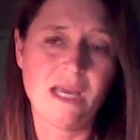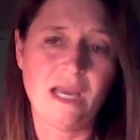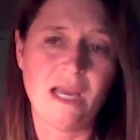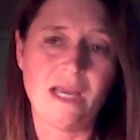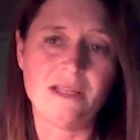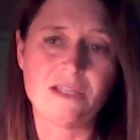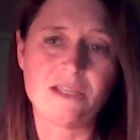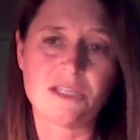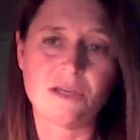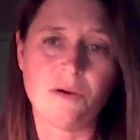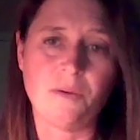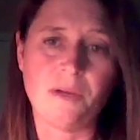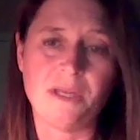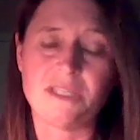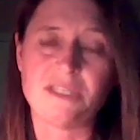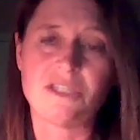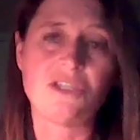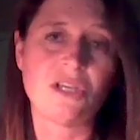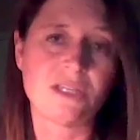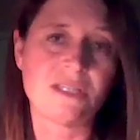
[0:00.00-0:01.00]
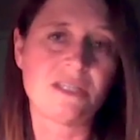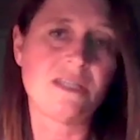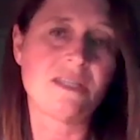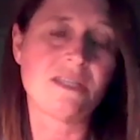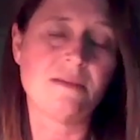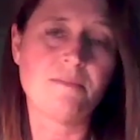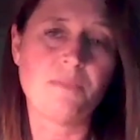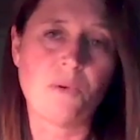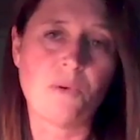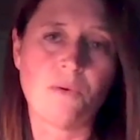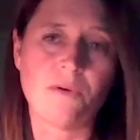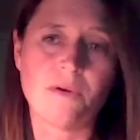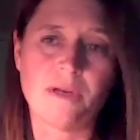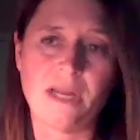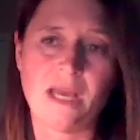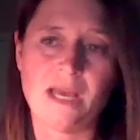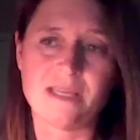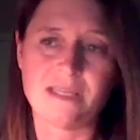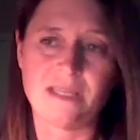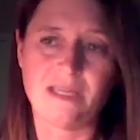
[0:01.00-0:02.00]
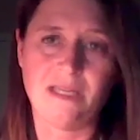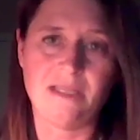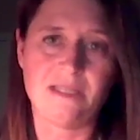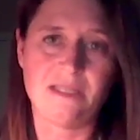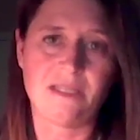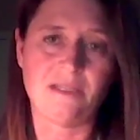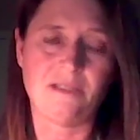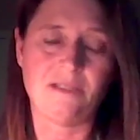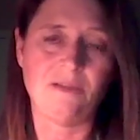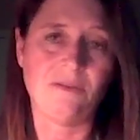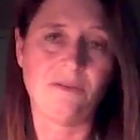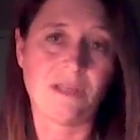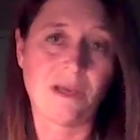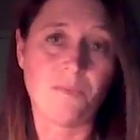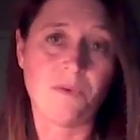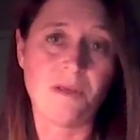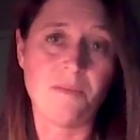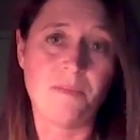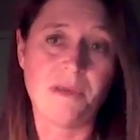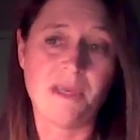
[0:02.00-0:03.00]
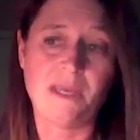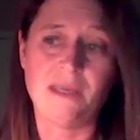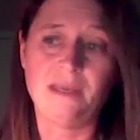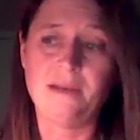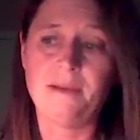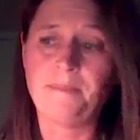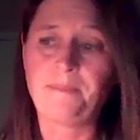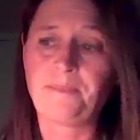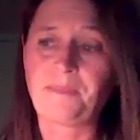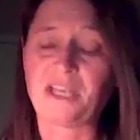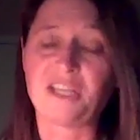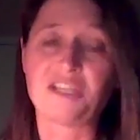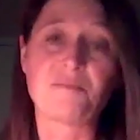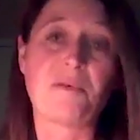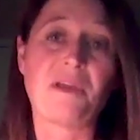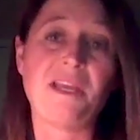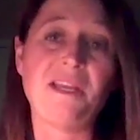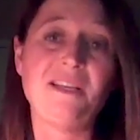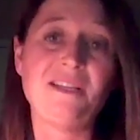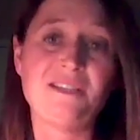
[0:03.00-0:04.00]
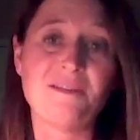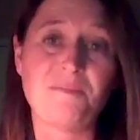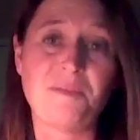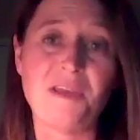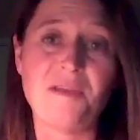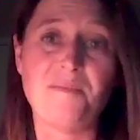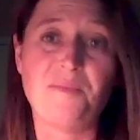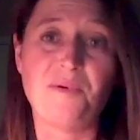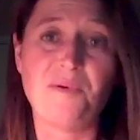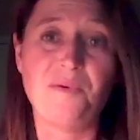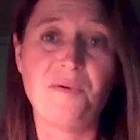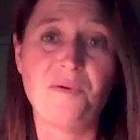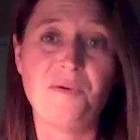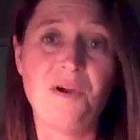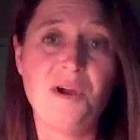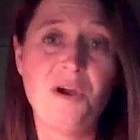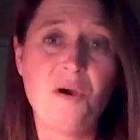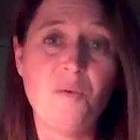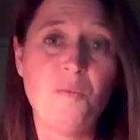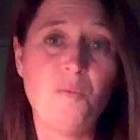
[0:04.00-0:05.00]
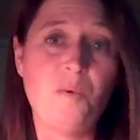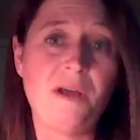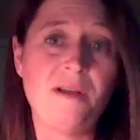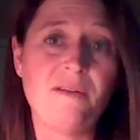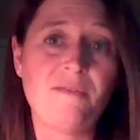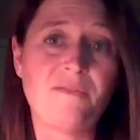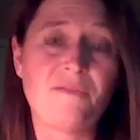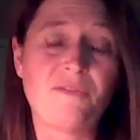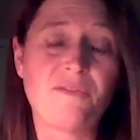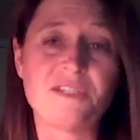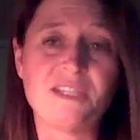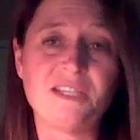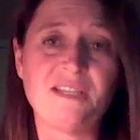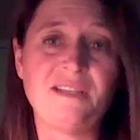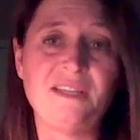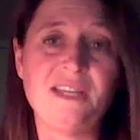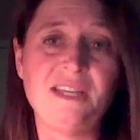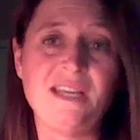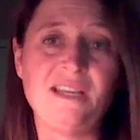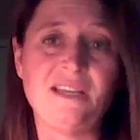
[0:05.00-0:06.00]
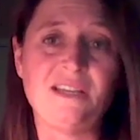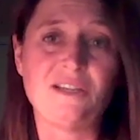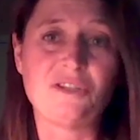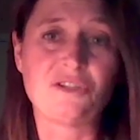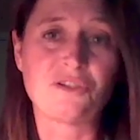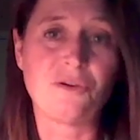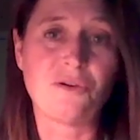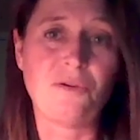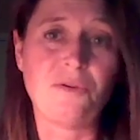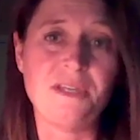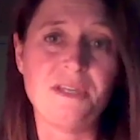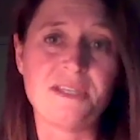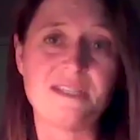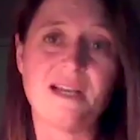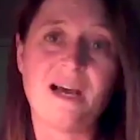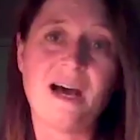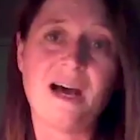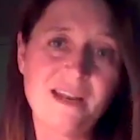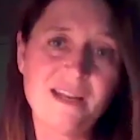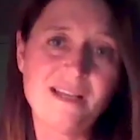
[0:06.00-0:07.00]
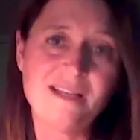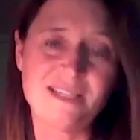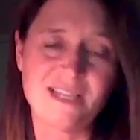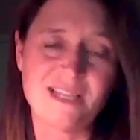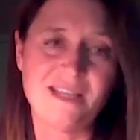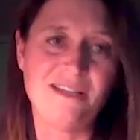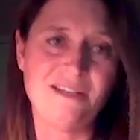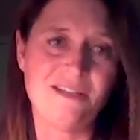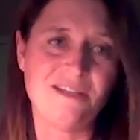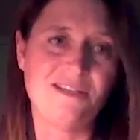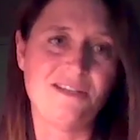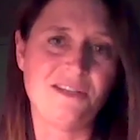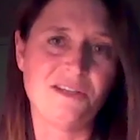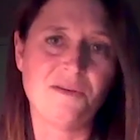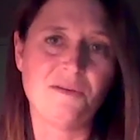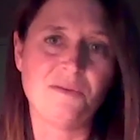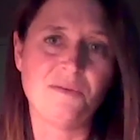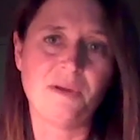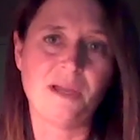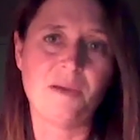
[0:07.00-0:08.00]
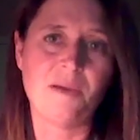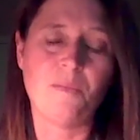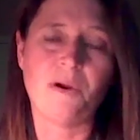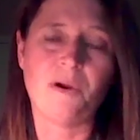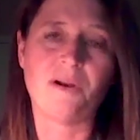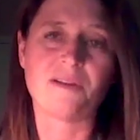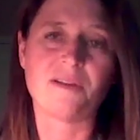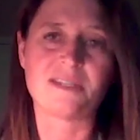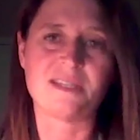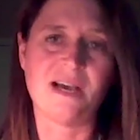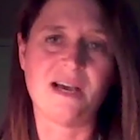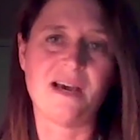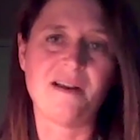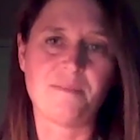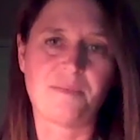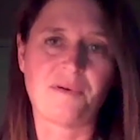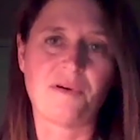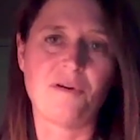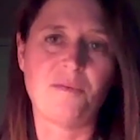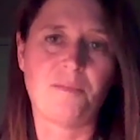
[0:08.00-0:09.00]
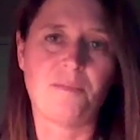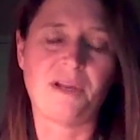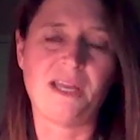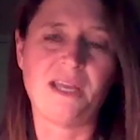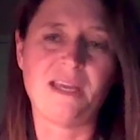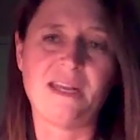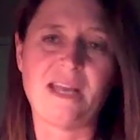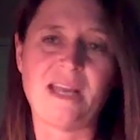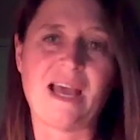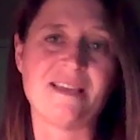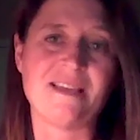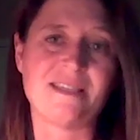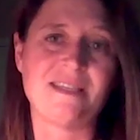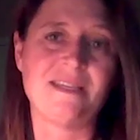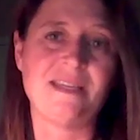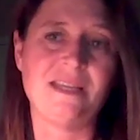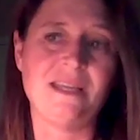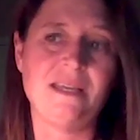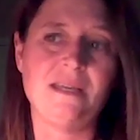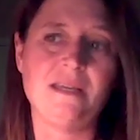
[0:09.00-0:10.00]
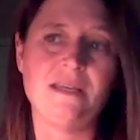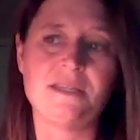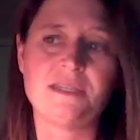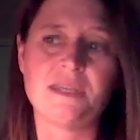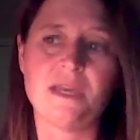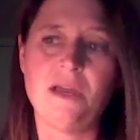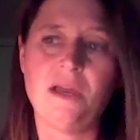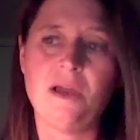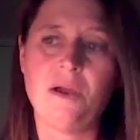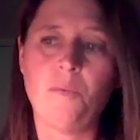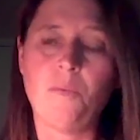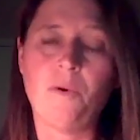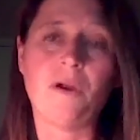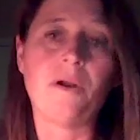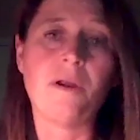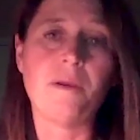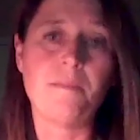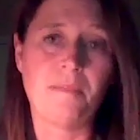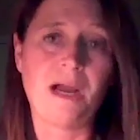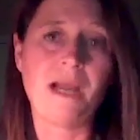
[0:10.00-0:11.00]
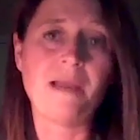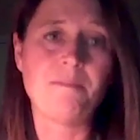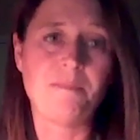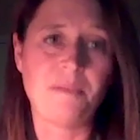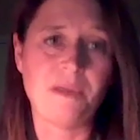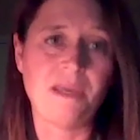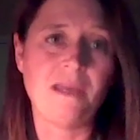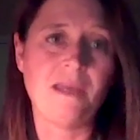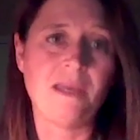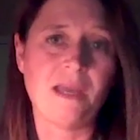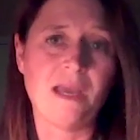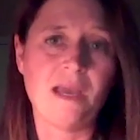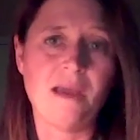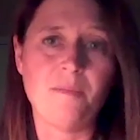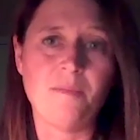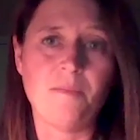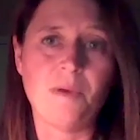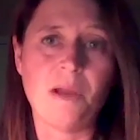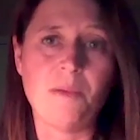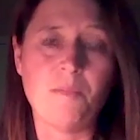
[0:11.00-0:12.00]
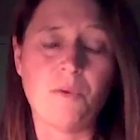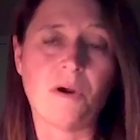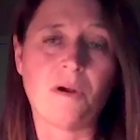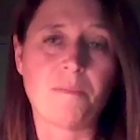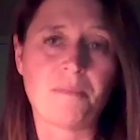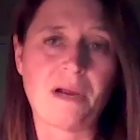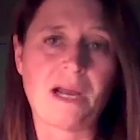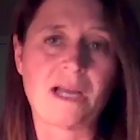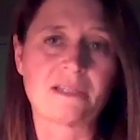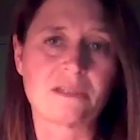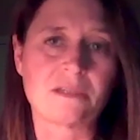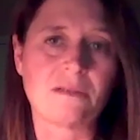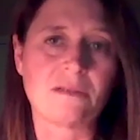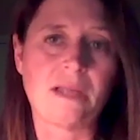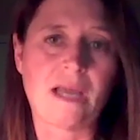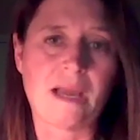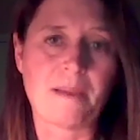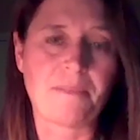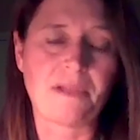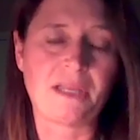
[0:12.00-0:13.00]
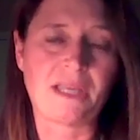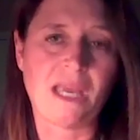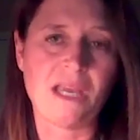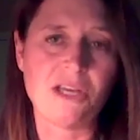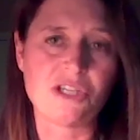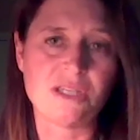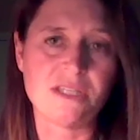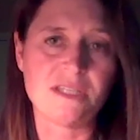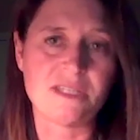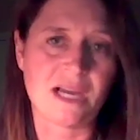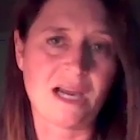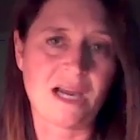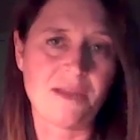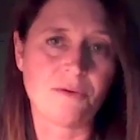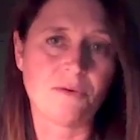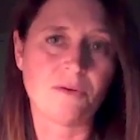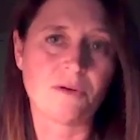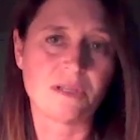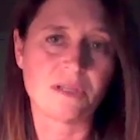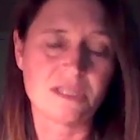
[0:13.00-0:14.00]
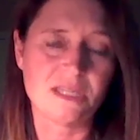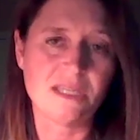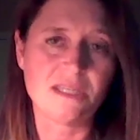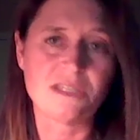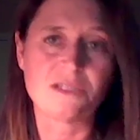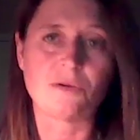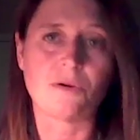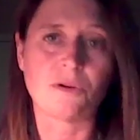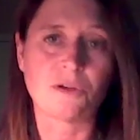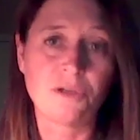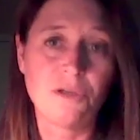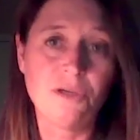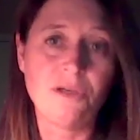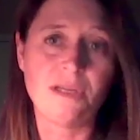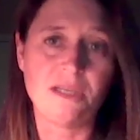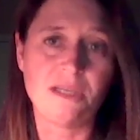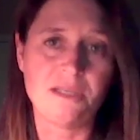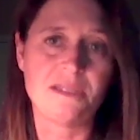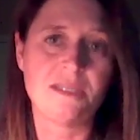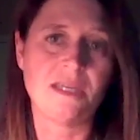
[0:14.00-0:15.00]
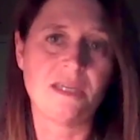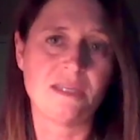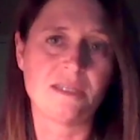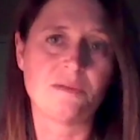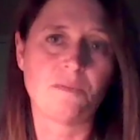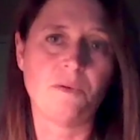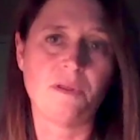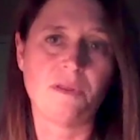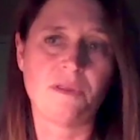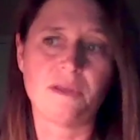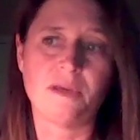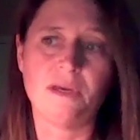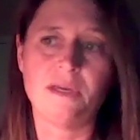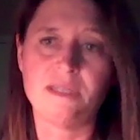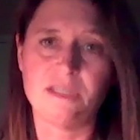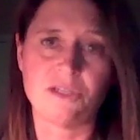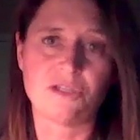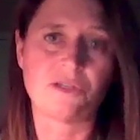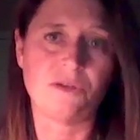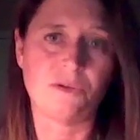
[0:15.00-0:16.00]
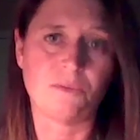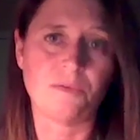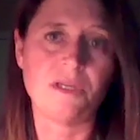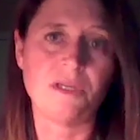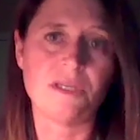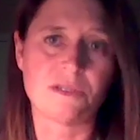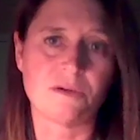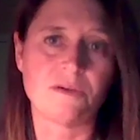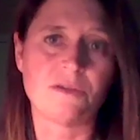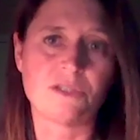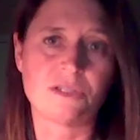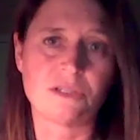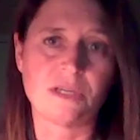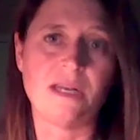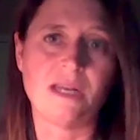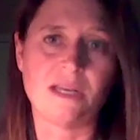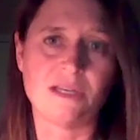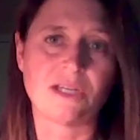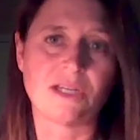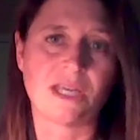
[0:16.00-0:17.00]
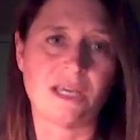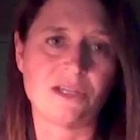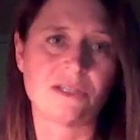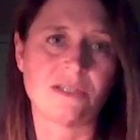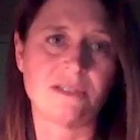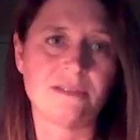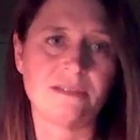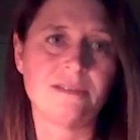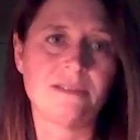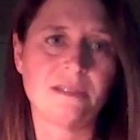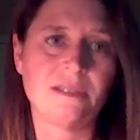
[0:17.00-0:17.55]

And so it's just as important as an institute that we be explaining to people what fertility control is not intended to do, and where it's not appropriate, as it is where it might be, and where practical applications either exist or could exist with additional research and education.